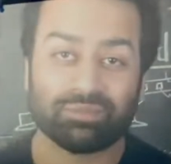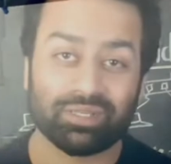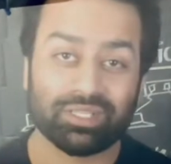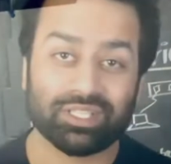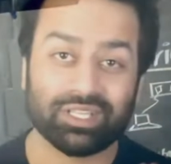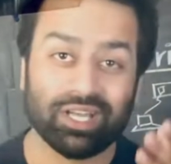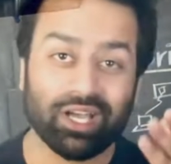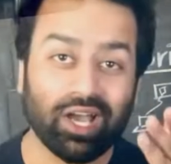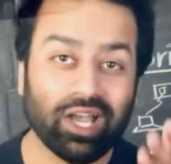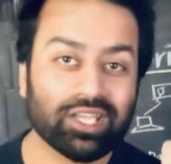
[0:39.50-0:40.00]

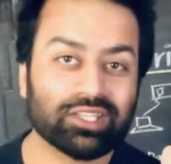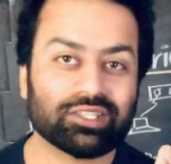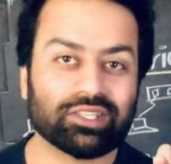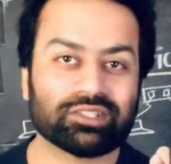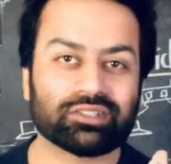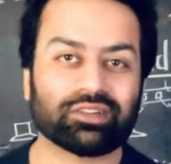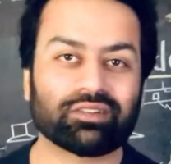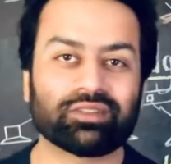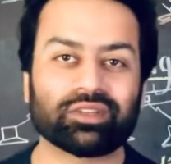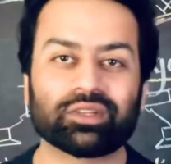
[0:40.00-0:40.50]
I T
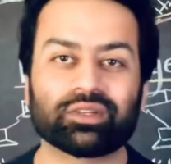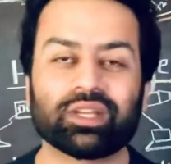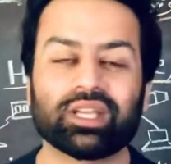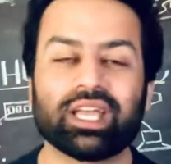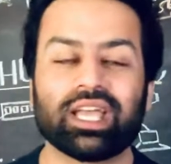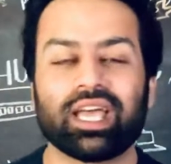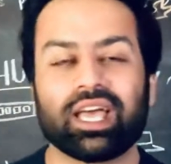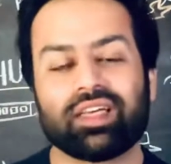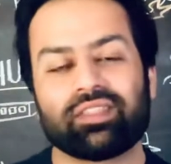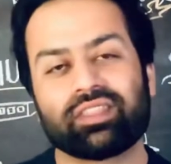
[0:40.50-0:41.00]
interview.
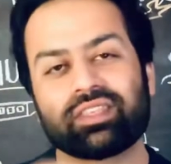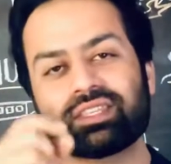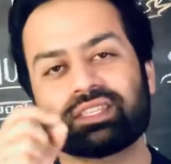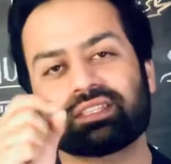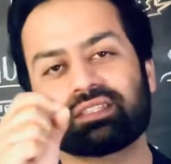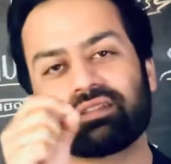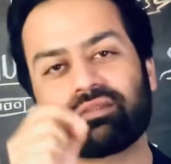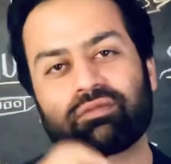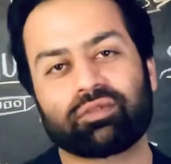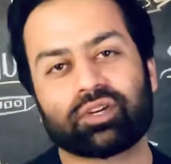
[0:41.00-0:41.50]
This is
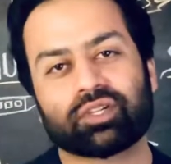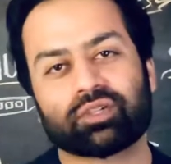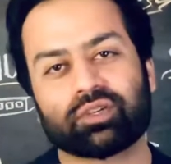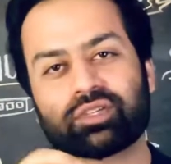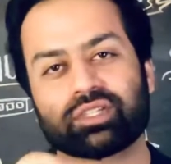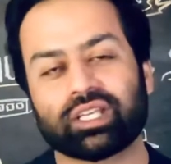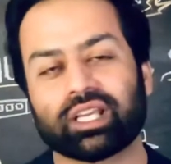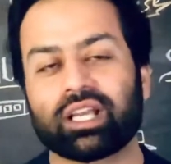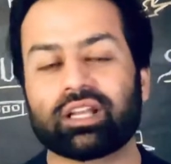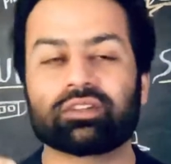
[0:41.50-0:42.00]
the first or
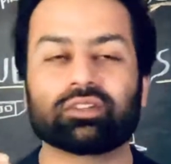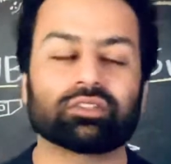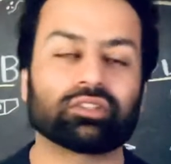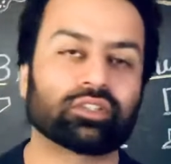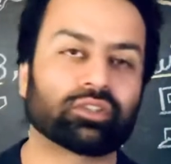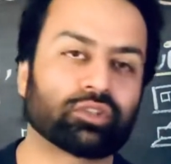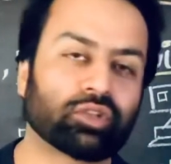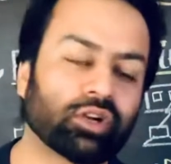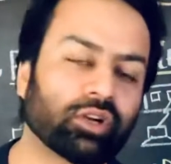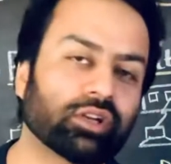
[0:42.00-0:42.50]
second or the
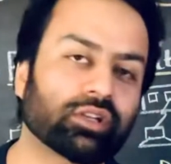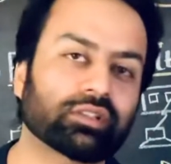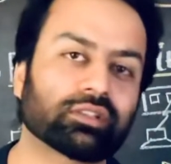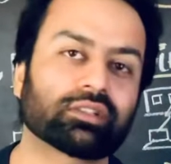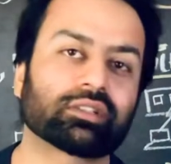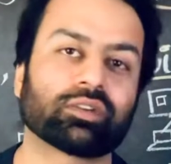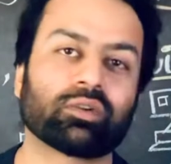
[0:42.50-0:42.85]
third